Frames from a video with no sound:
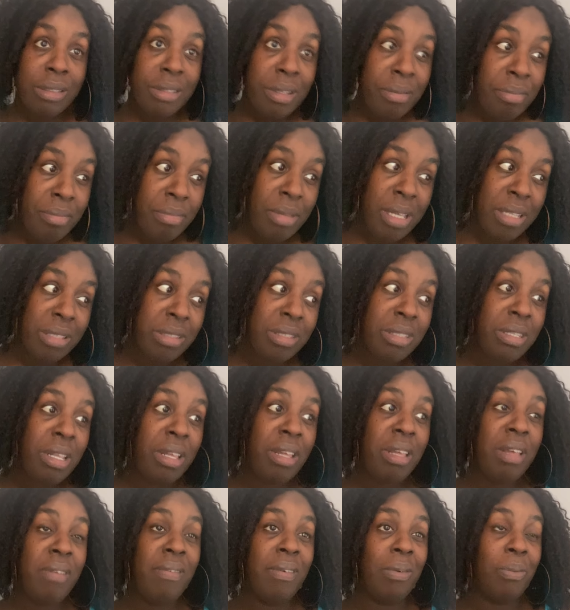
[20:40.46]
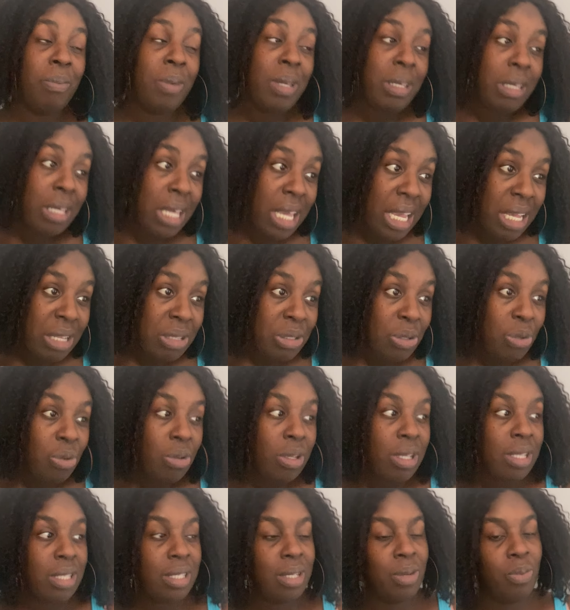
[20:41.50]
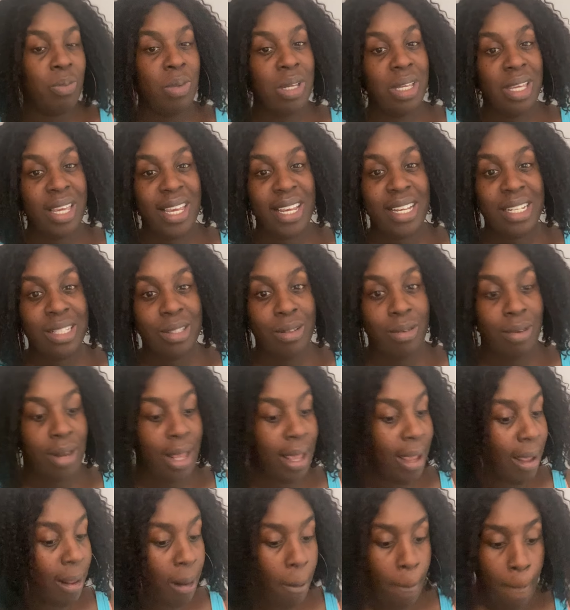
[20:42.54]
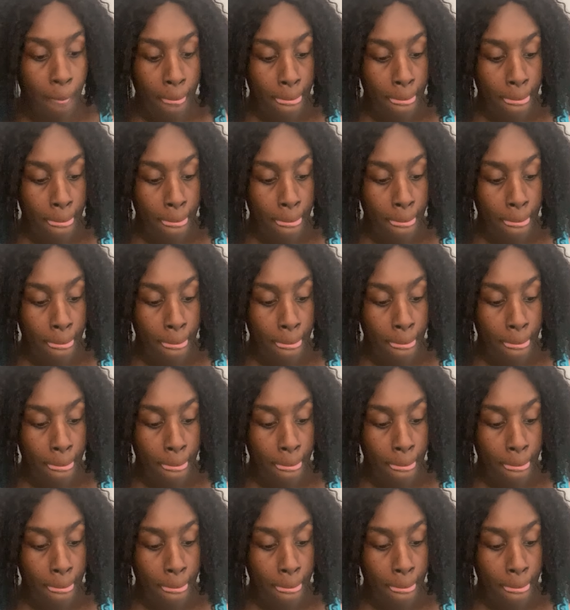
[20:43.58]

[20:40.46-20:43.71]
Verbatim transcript: submissive, and we can't do this and we can't do that.